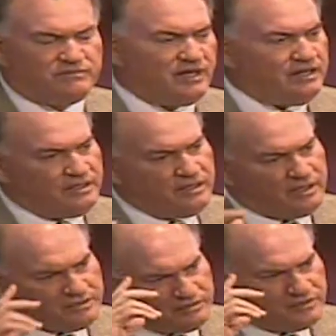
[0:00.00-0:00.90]
Uh, you know, I
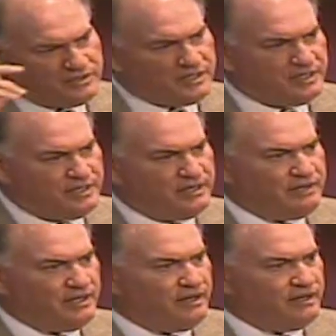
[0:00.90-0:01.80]
started thinking down
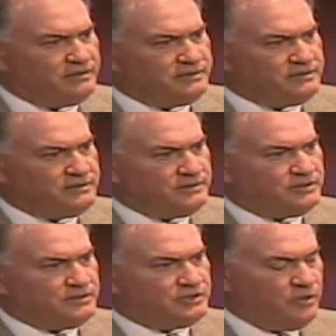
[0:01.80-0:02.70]
that line.
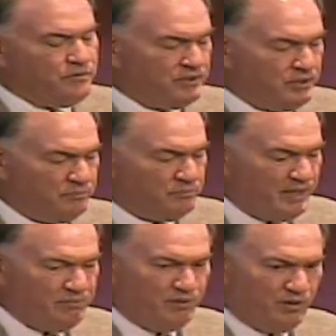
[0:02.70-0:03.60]
So that there are
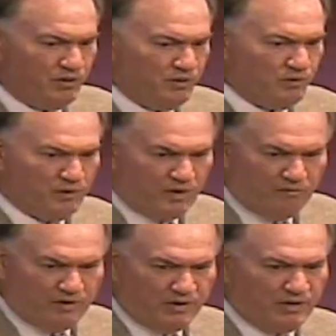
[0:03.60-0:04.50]
people who
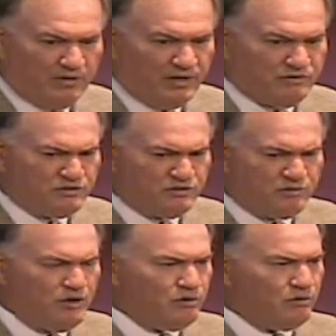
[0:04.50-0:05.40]
over here had
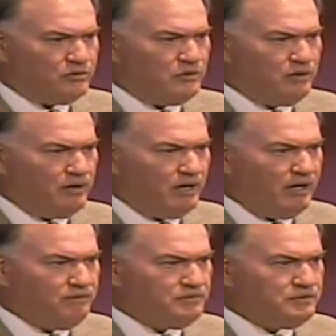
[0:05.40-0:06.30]
struggled through their
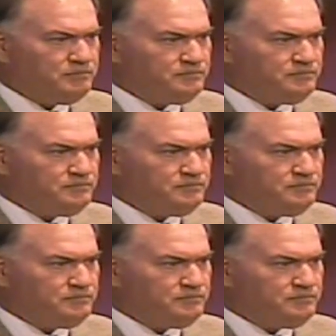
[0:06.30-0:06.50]
lives,